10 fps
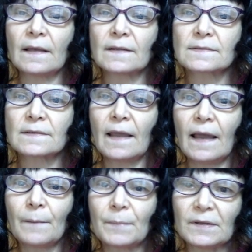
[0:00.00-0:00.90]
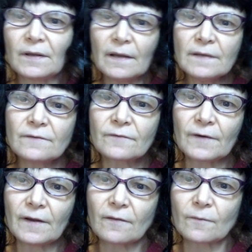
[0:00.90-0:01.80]
hasn't happened yet
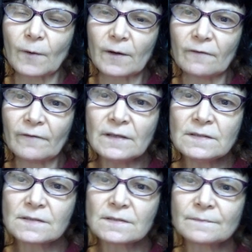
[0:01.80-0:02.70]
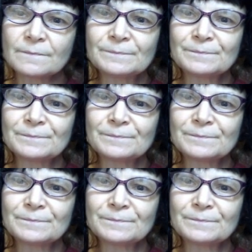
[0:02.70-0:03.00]
for either one of us.